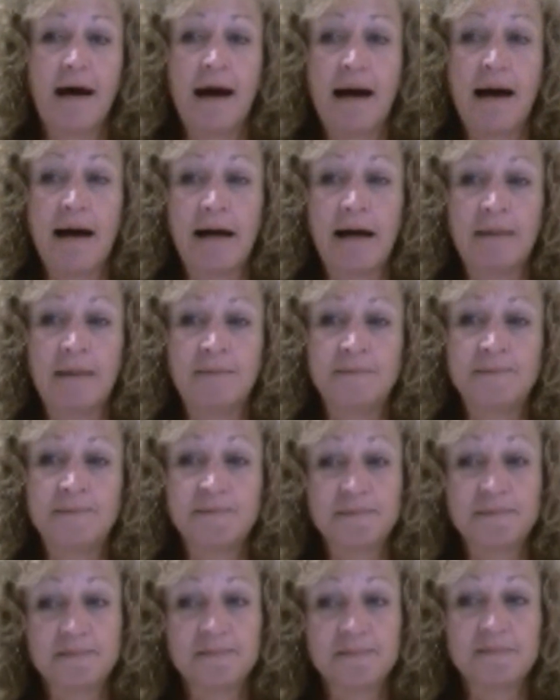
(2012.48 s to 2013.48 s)
um,
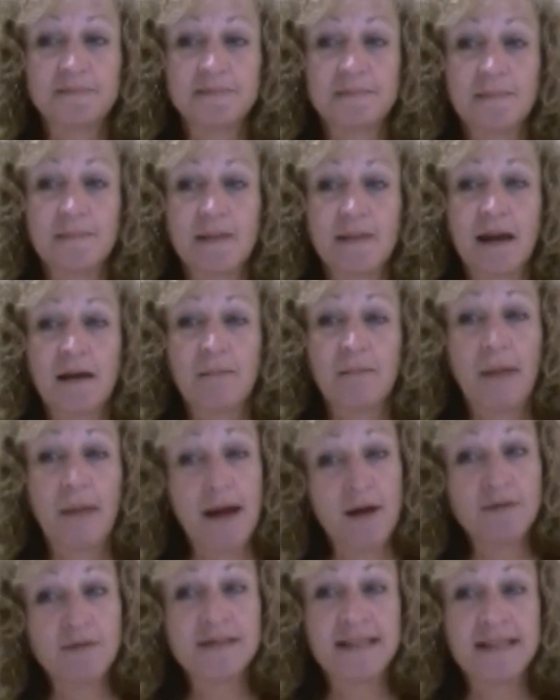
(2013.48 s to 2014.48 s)

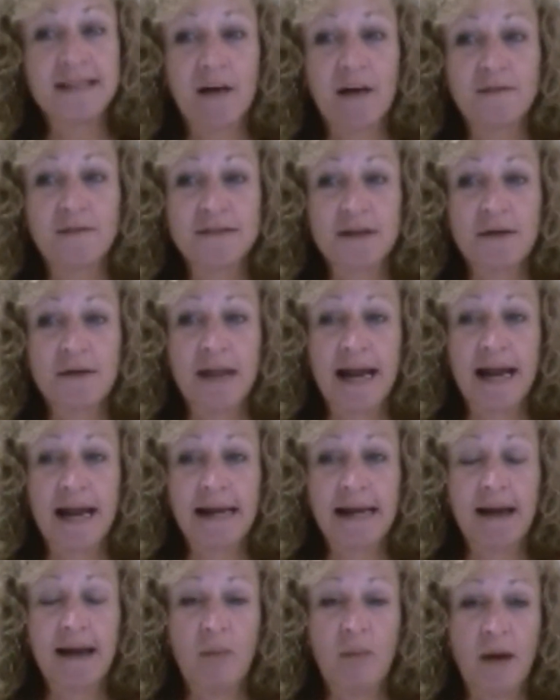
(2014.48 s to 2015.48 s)
my own self, so that I
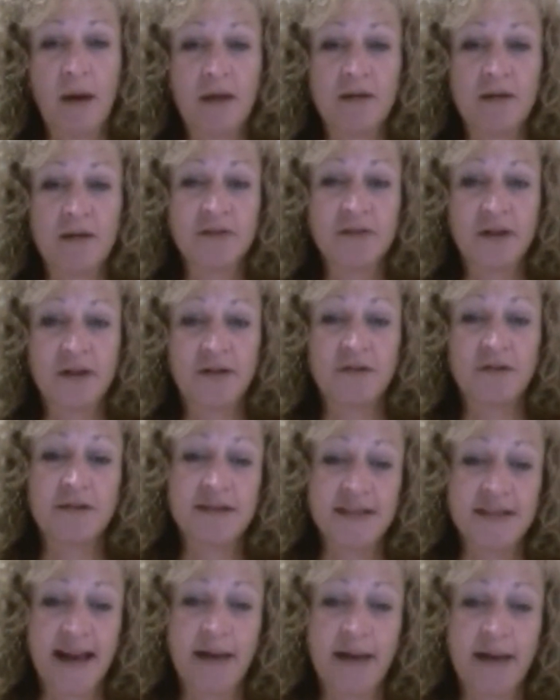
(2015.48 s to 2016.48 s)
can help others to do
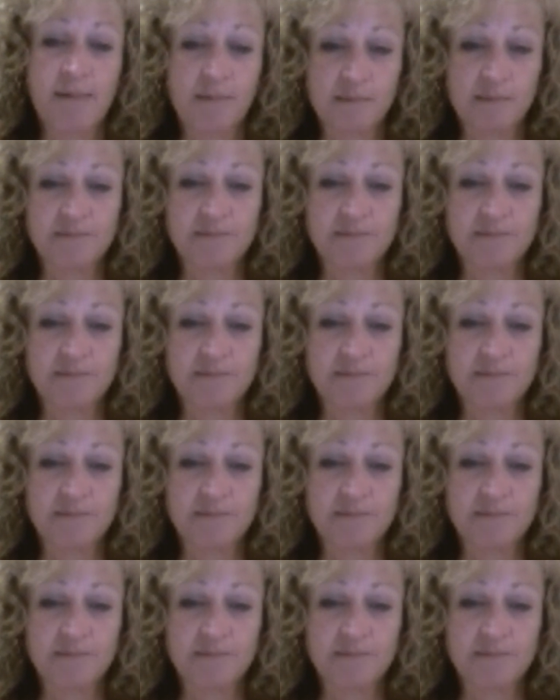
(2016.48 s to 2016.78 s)
the same.